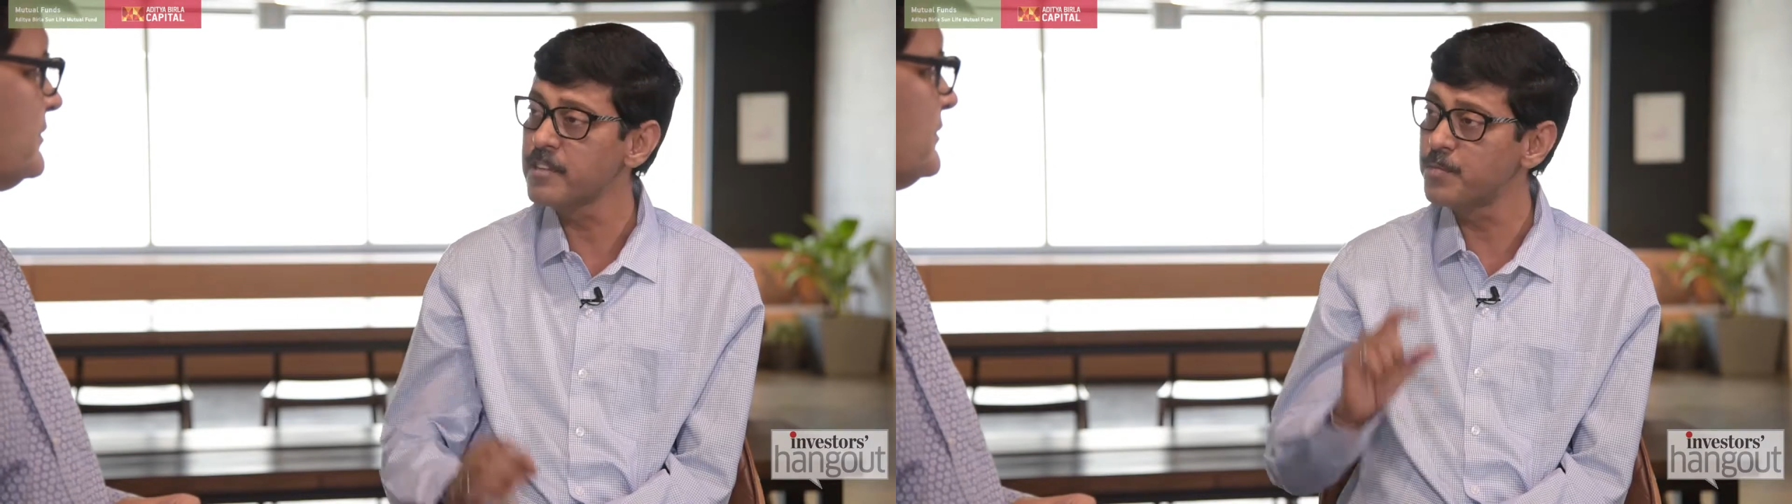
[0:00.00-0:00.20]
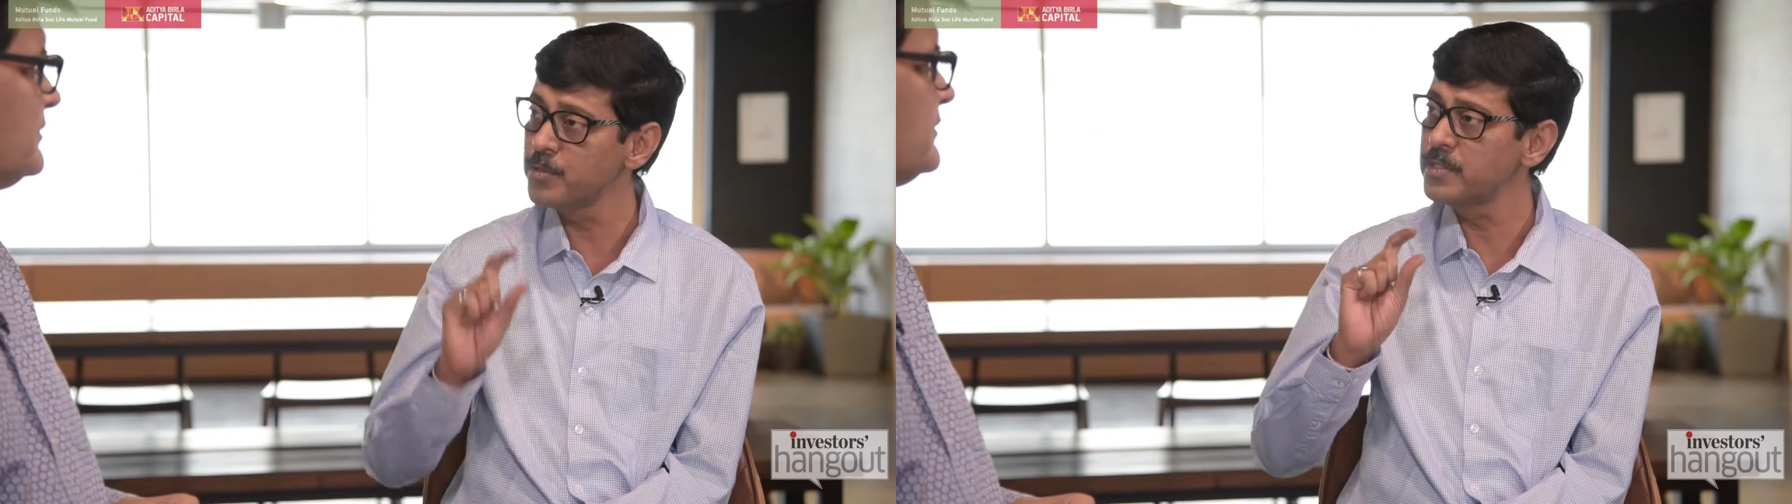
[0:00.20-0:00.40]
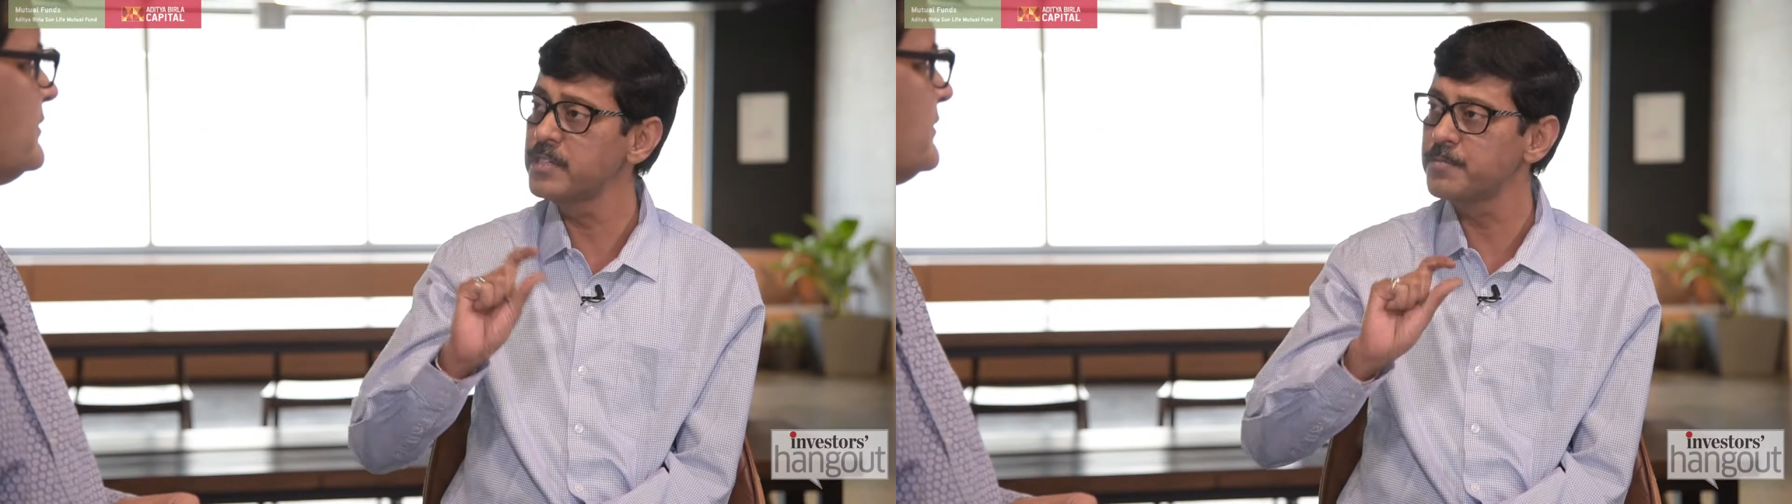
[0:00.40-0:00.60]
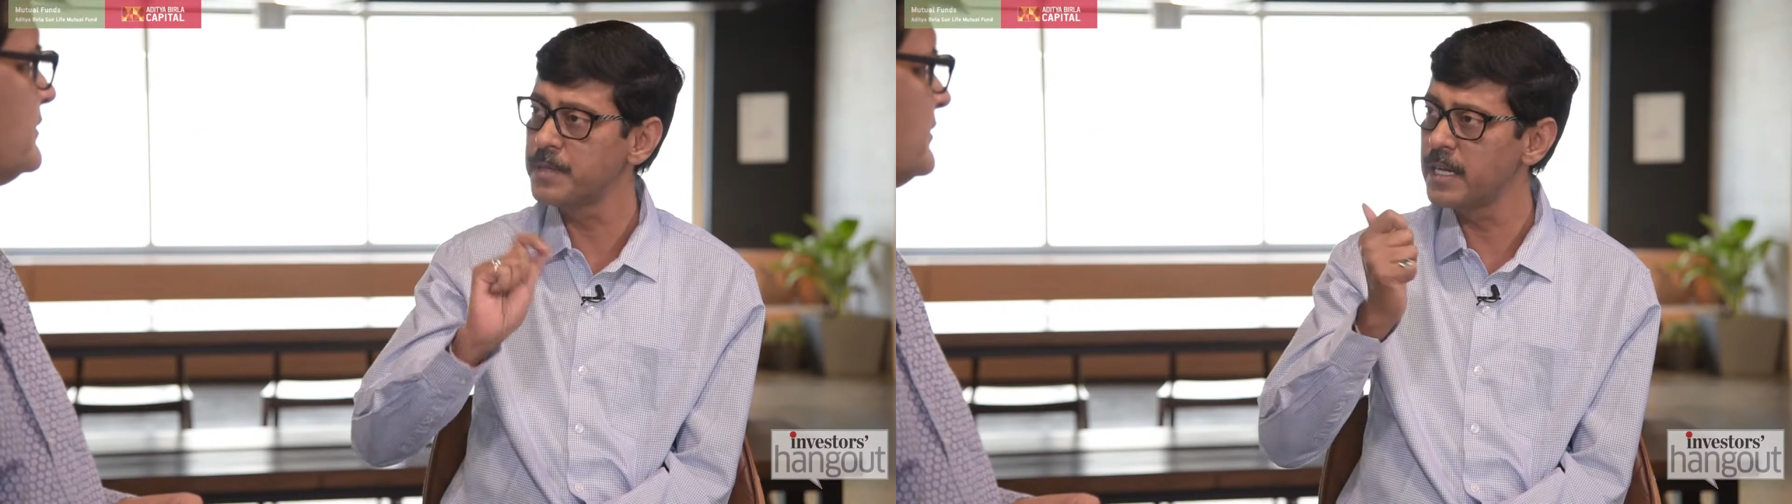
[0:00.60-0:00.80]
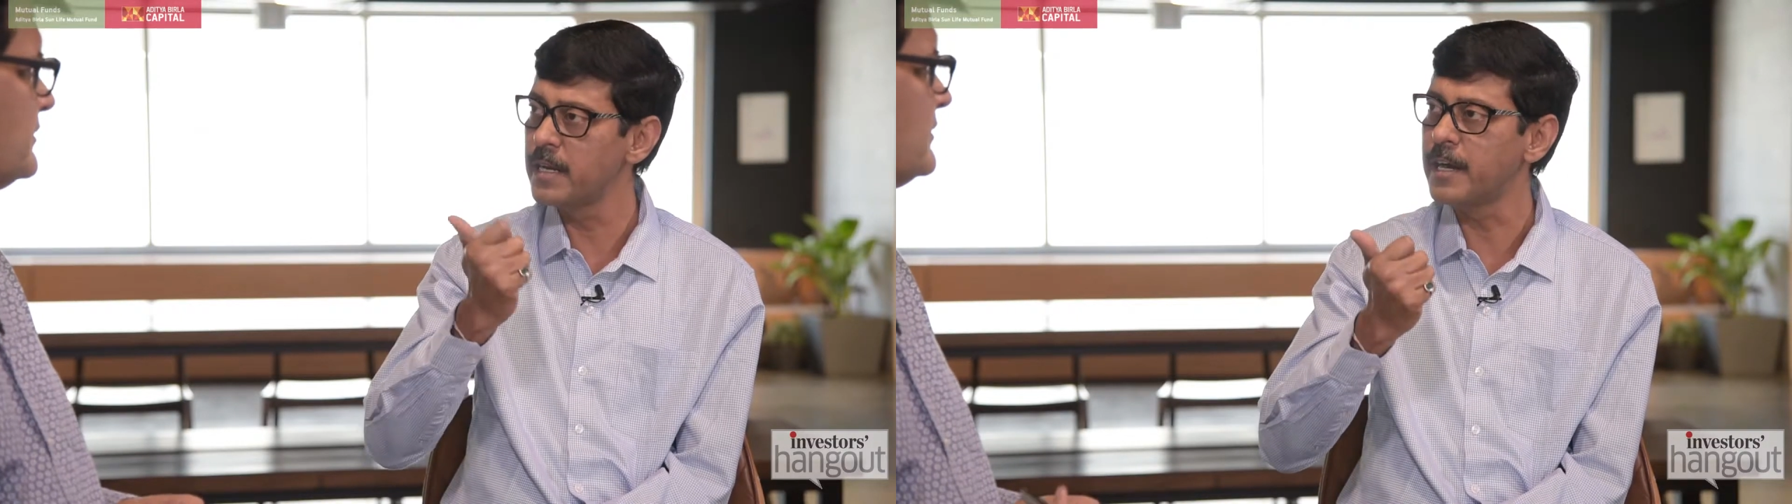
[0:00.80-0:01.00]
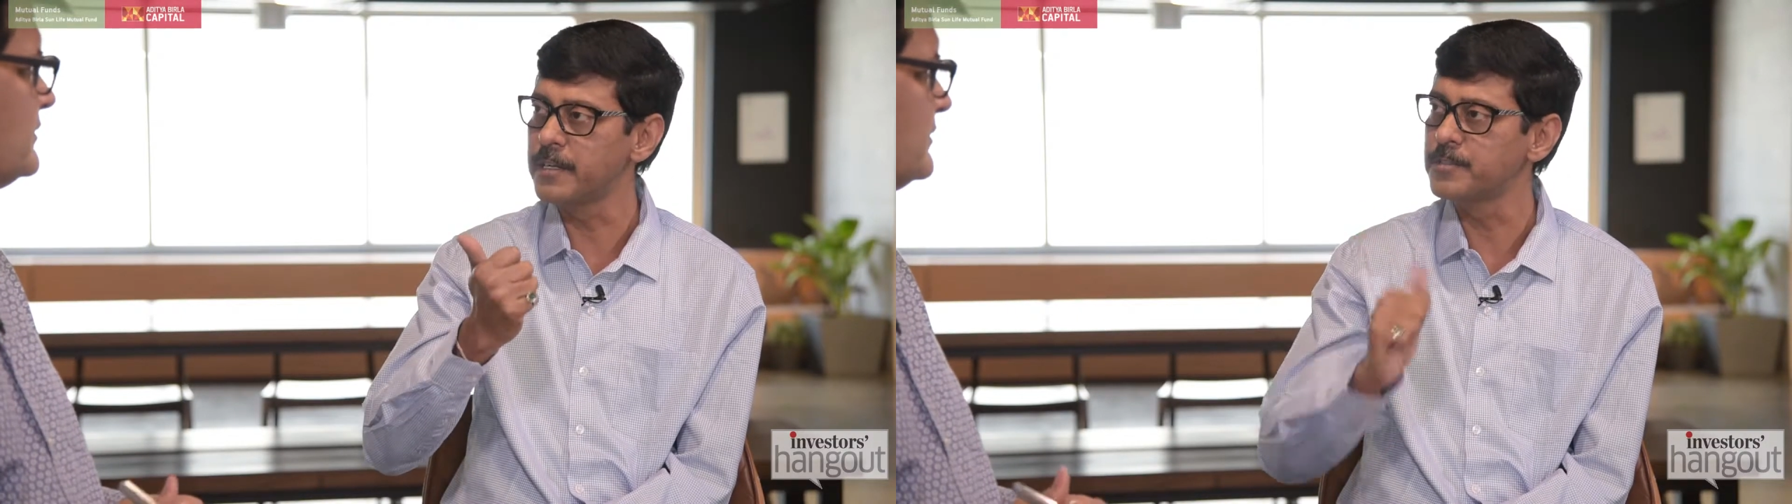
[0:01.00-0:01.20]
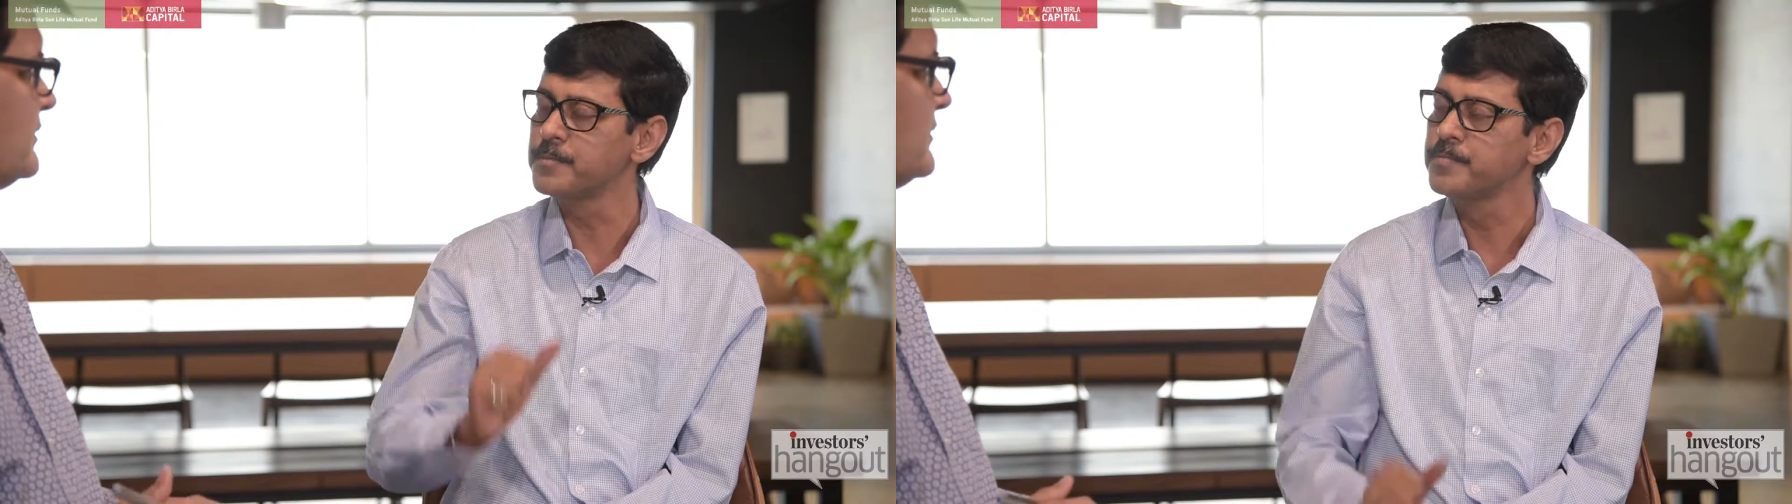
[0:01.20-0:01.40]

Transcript: exposure is pretty large.